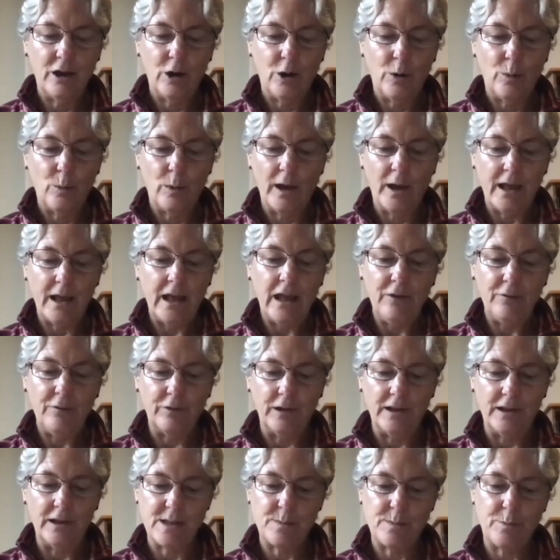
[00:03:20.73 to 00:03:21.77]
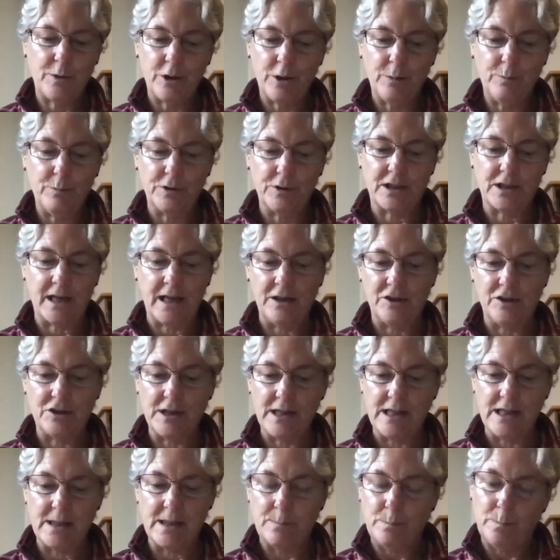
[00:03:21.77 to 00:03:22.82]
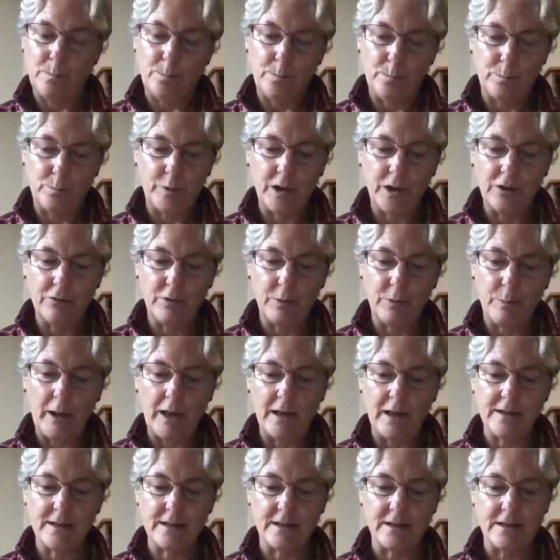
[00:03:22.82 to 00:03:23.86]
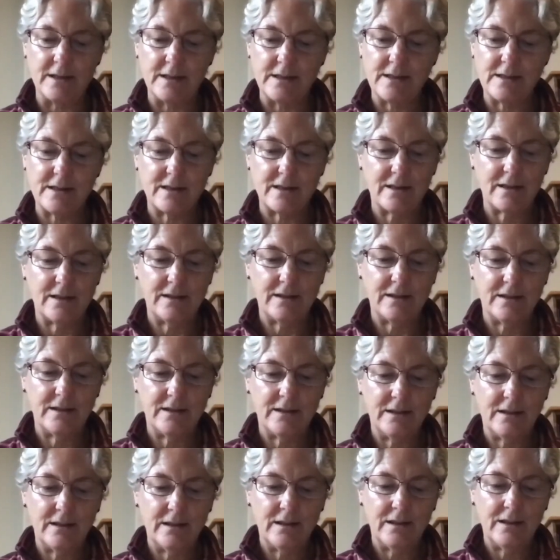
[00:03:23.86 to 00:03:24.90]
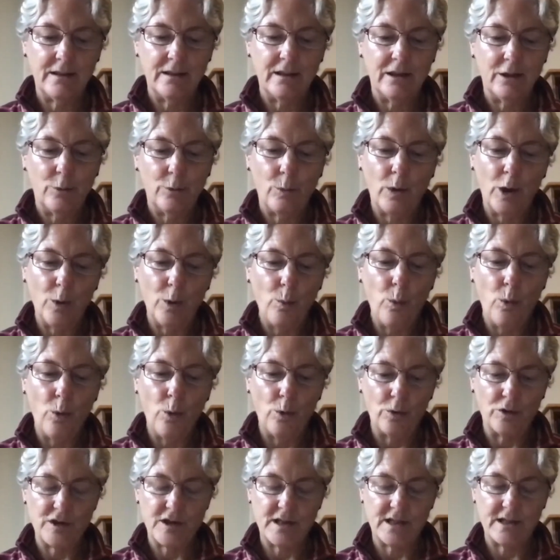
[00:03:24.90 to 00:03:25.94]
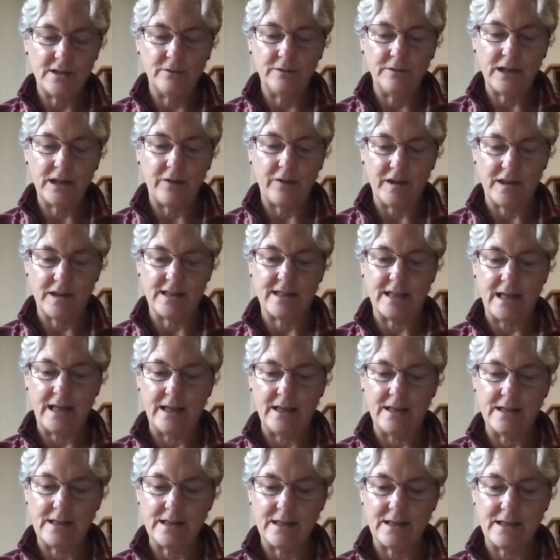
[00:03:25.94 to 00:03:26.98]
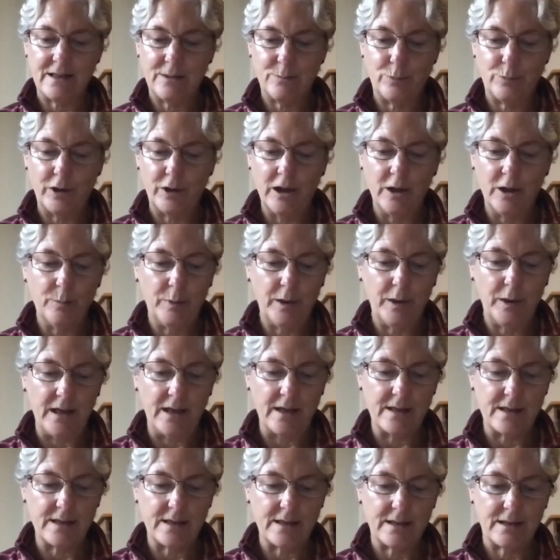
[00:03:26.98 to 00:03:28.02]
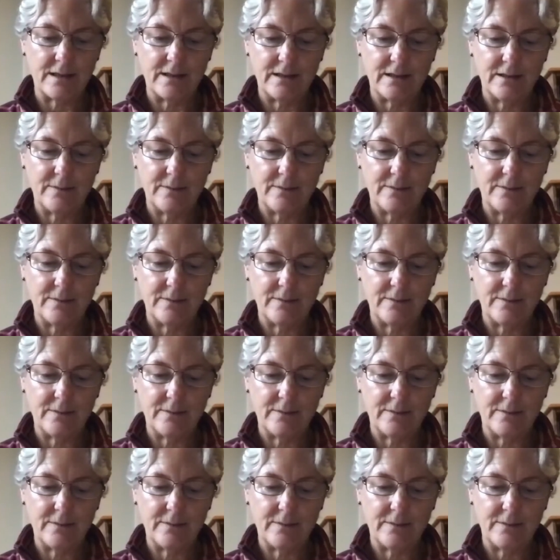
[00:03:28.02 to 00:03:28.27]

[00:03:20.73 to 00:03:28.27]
Where evil is perpetrated, bring repentance. Where war still devastates, bring peace.